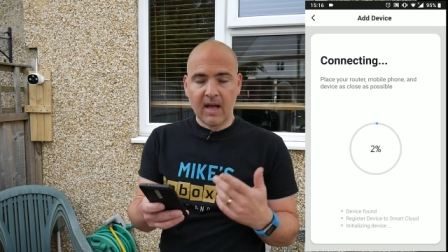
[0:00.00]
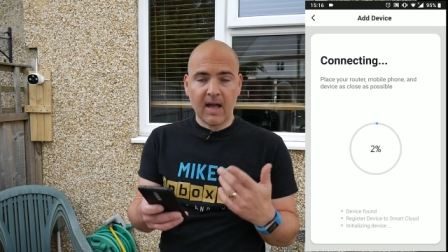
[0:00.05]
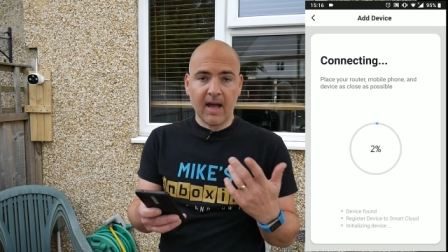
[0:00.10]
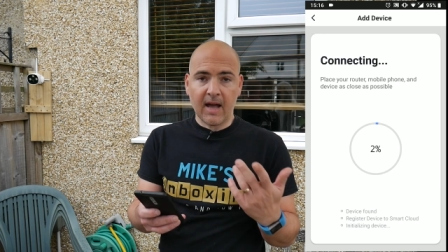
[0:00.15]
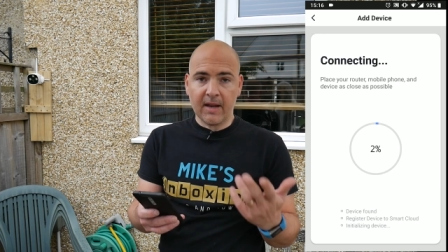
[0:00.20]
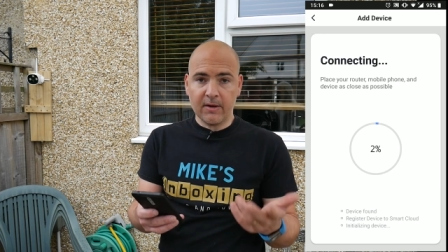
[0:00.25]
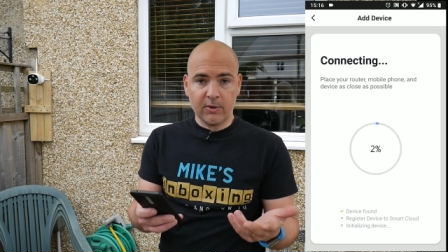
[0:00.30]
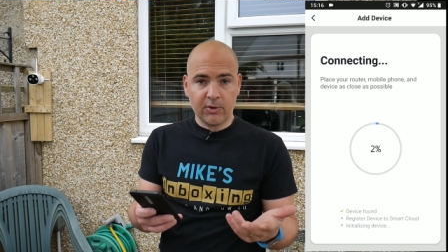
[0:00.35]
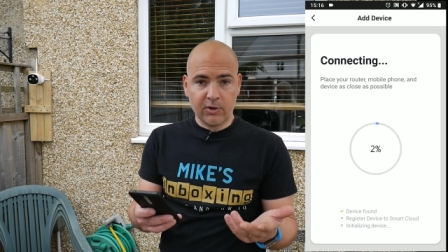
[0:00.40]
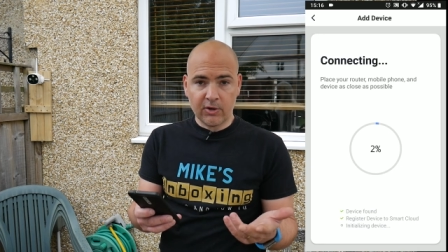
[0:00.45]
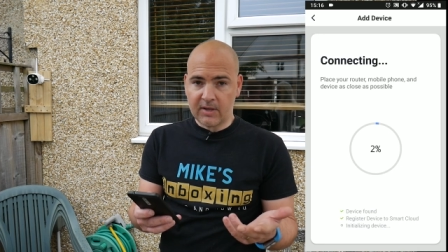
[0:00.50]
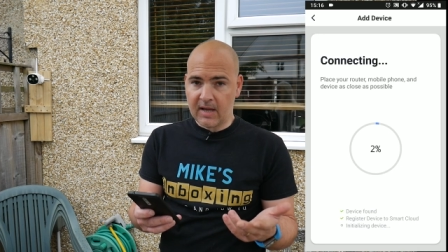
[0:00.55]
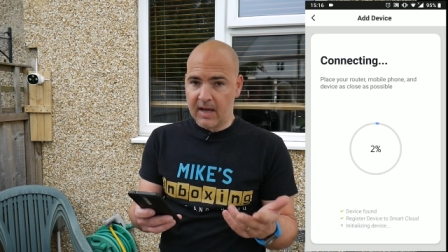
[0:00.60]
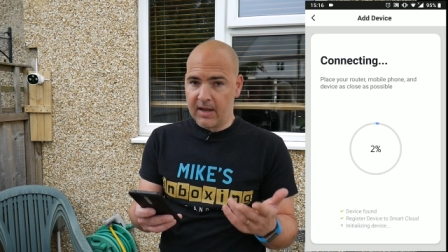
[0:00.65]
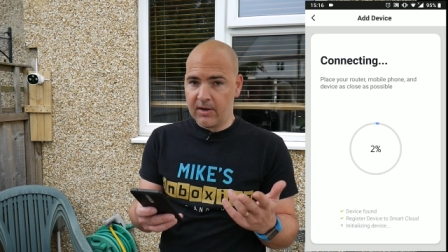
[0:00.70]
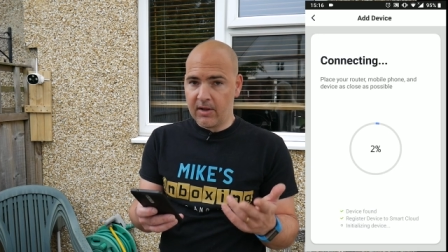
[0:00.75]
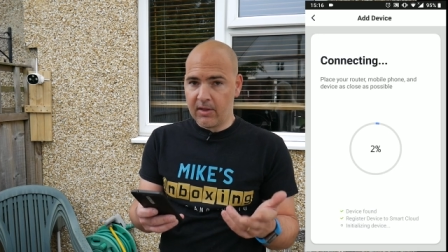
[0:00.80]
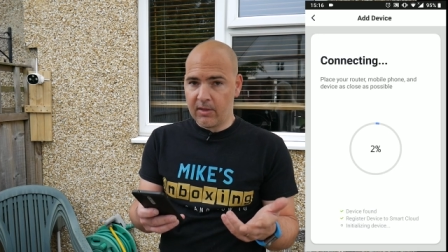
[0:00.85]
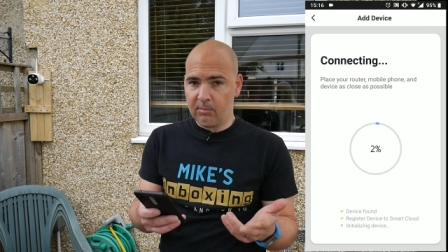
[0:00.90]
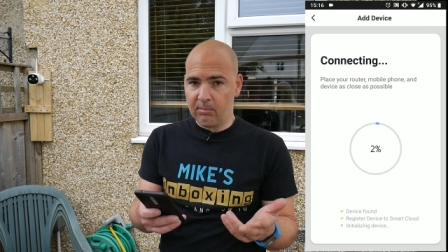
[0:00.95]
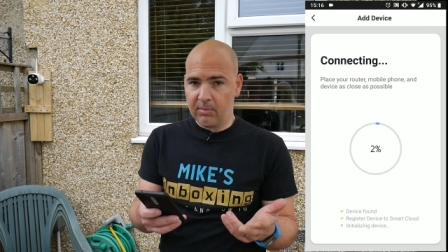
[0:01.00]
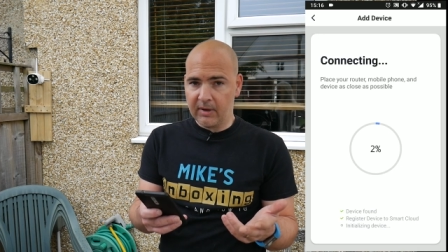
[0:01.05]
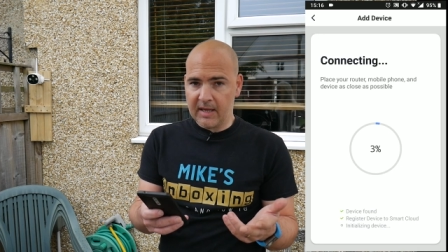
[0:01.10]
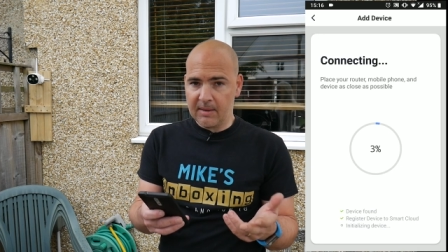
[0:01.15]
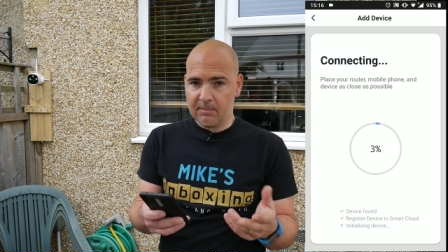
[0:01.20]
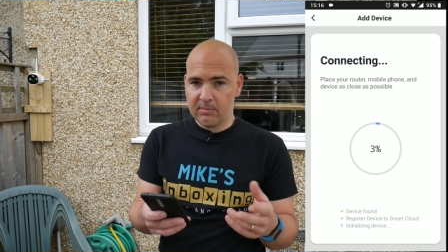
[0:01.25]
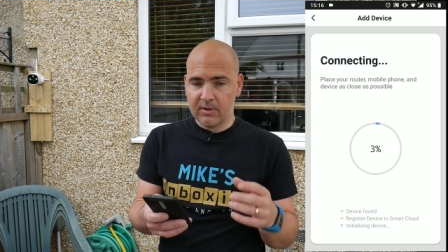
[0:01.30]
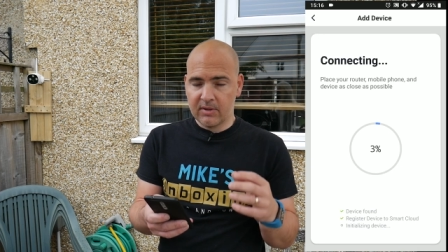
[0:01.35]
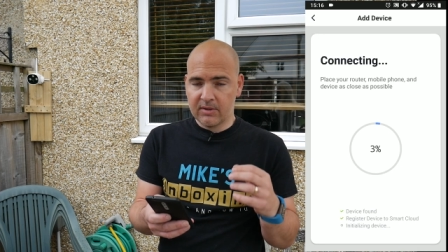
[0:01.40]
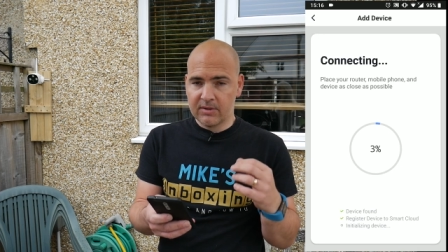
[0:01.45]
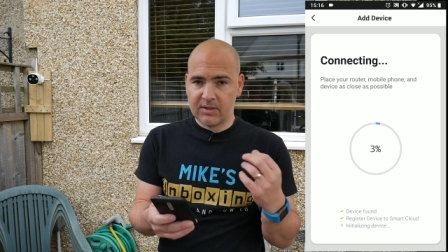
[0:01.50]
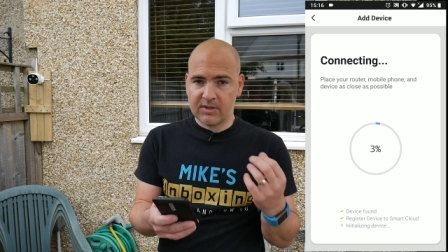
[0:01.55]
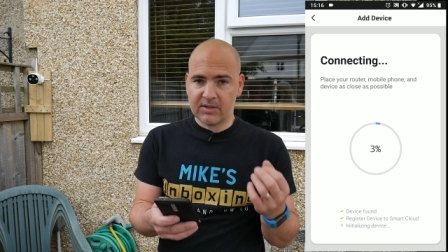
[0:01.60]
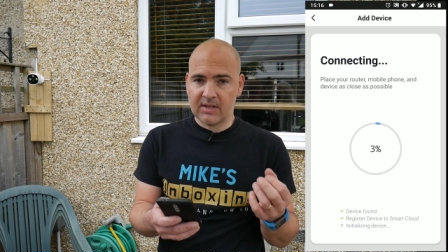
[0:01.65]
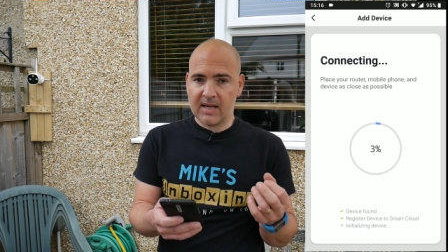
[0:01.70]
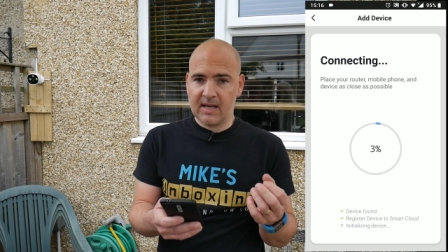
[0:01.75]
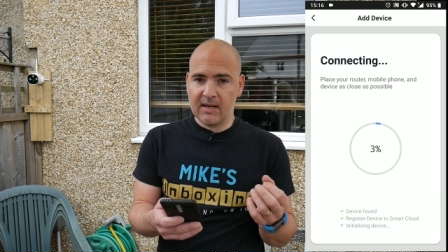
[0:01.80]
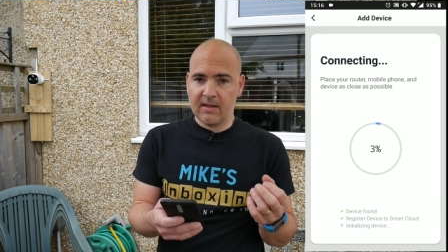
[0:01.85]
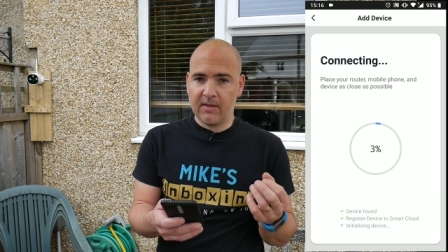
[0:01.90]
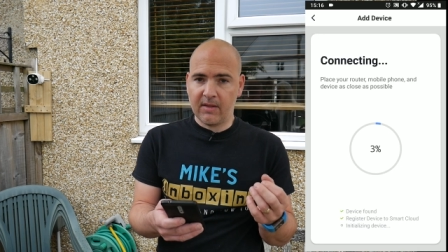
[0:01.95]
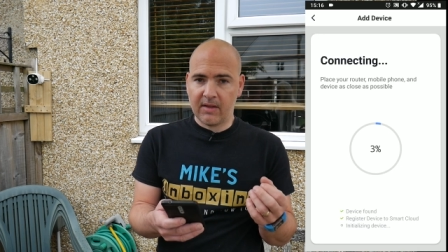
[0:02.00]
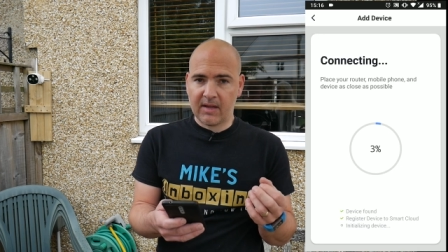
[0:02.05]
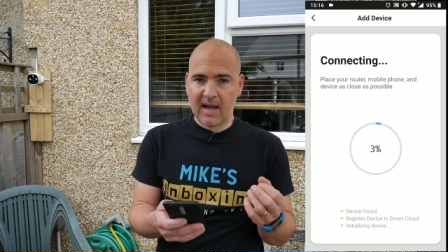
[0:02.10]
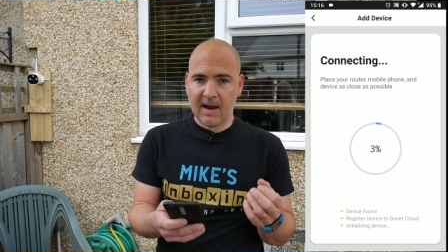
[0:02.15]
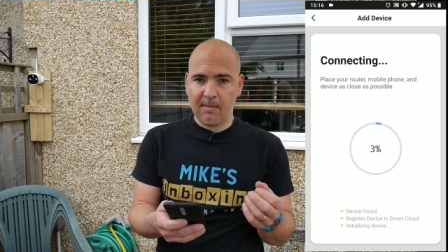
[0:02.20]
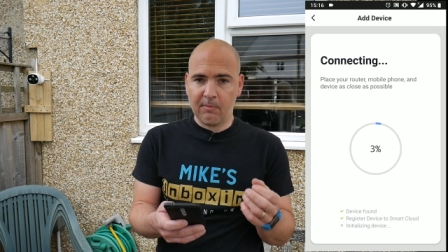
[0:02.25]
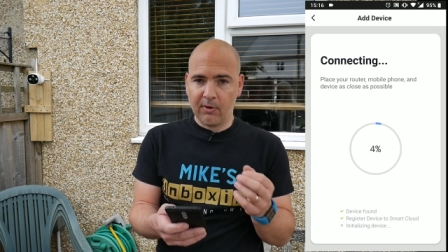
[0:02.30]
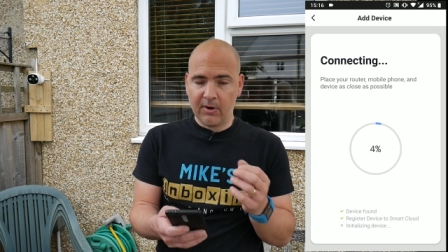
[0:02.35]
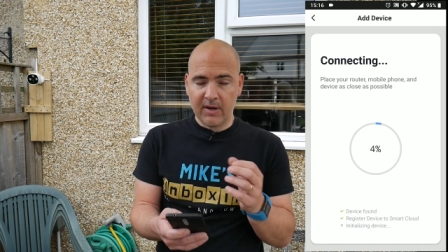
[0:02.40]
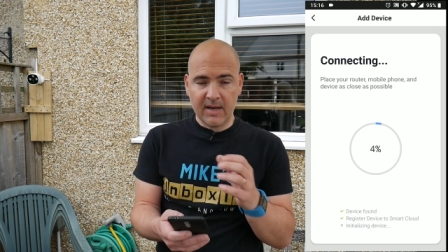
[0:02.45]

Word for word: And you should get another bleep to say that the camera